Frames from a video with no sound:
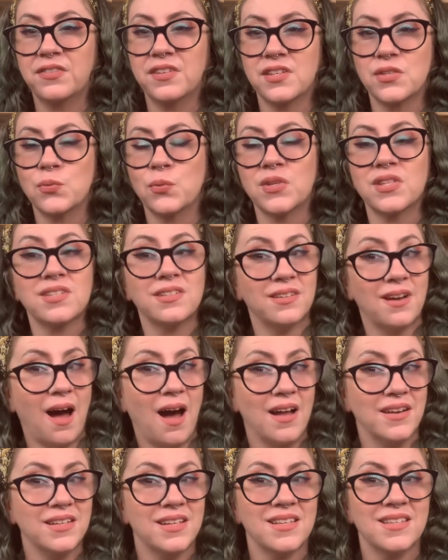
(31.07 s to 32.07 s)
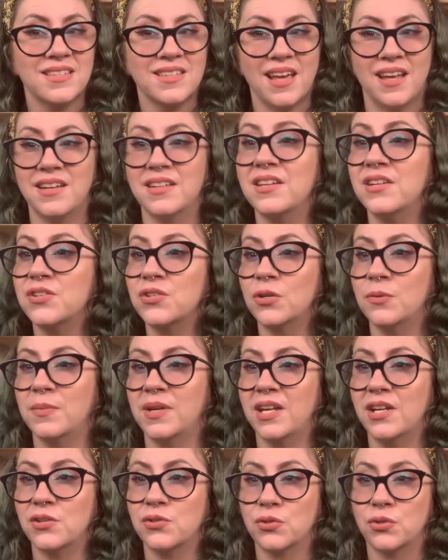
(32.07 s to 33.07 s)
This was not sent to
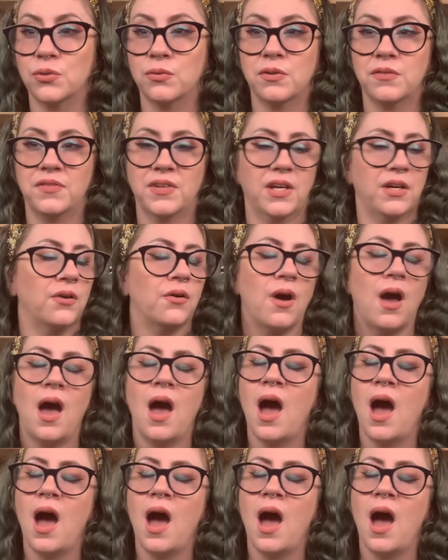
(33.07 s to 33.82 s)
me to review.